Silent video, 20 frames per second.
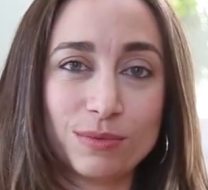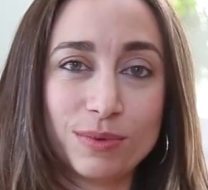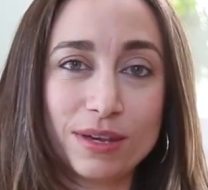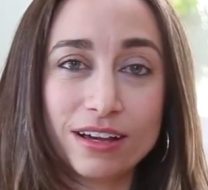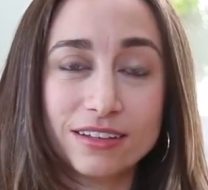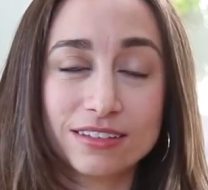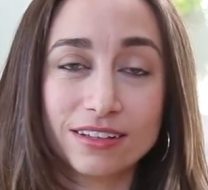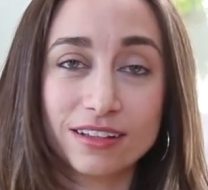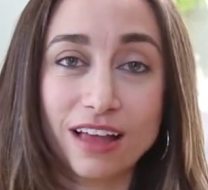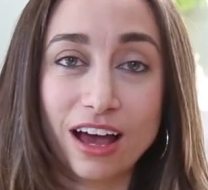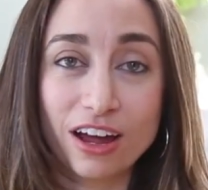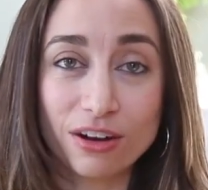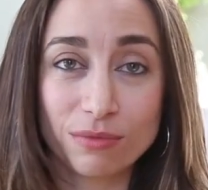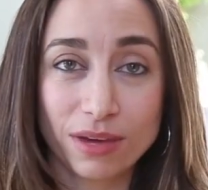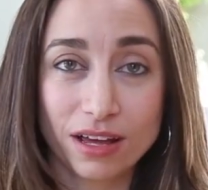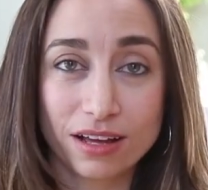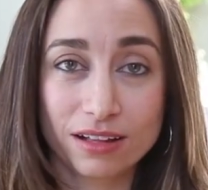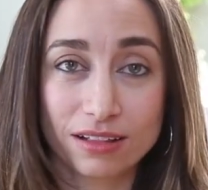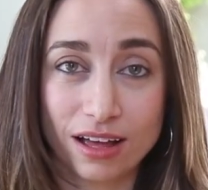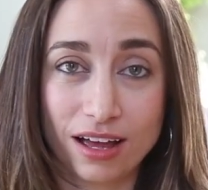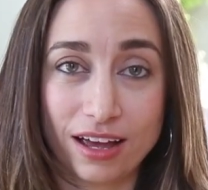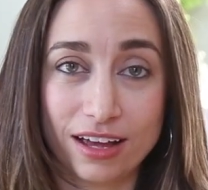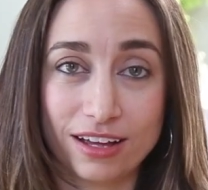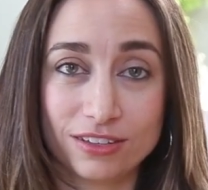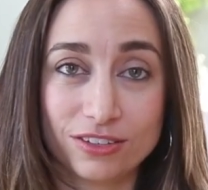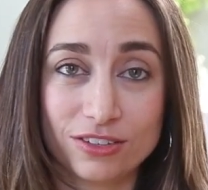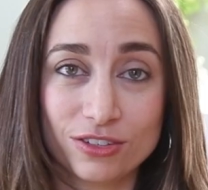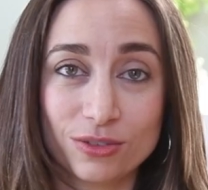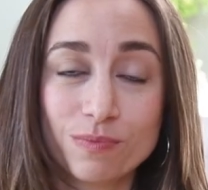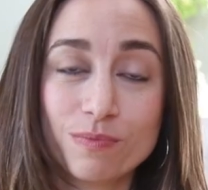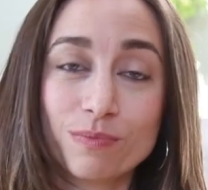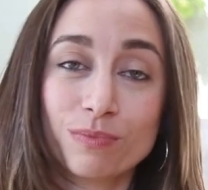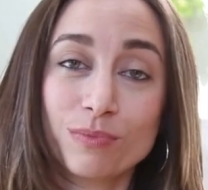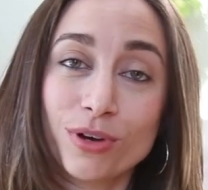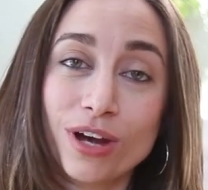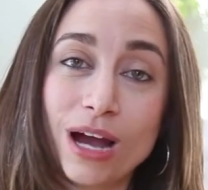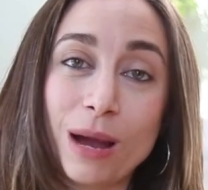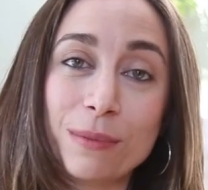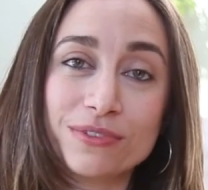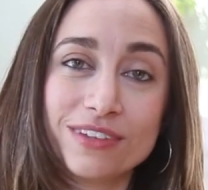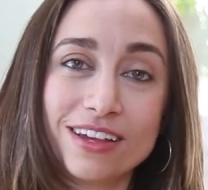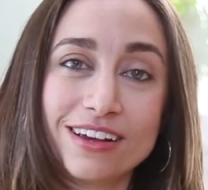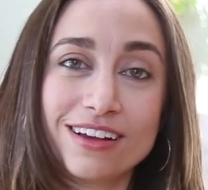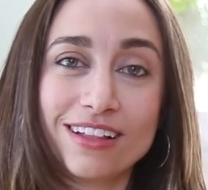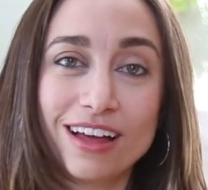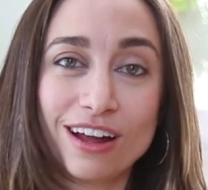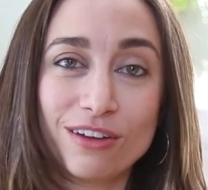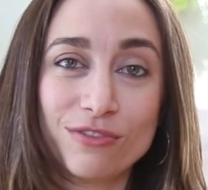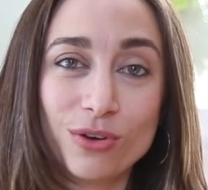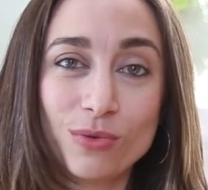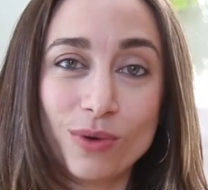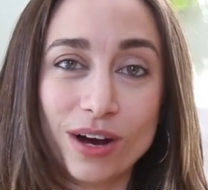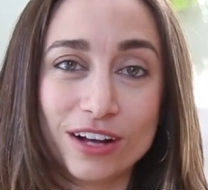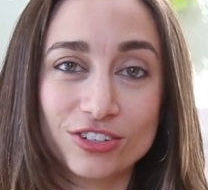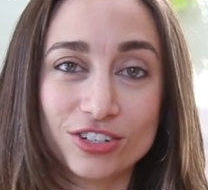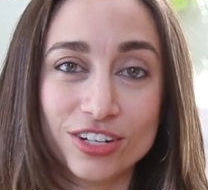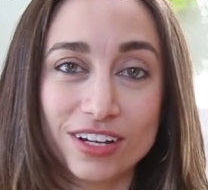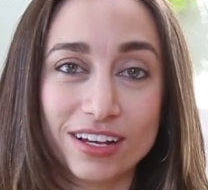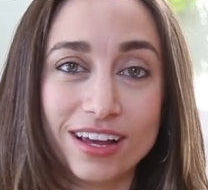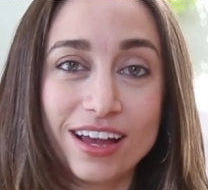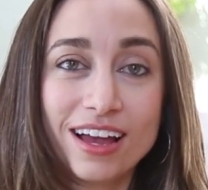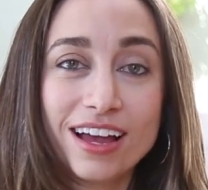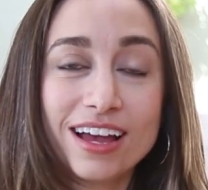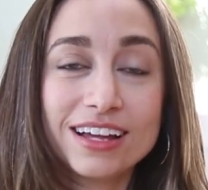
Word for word: because a lot of my clients, perhaps like a lot of you watching,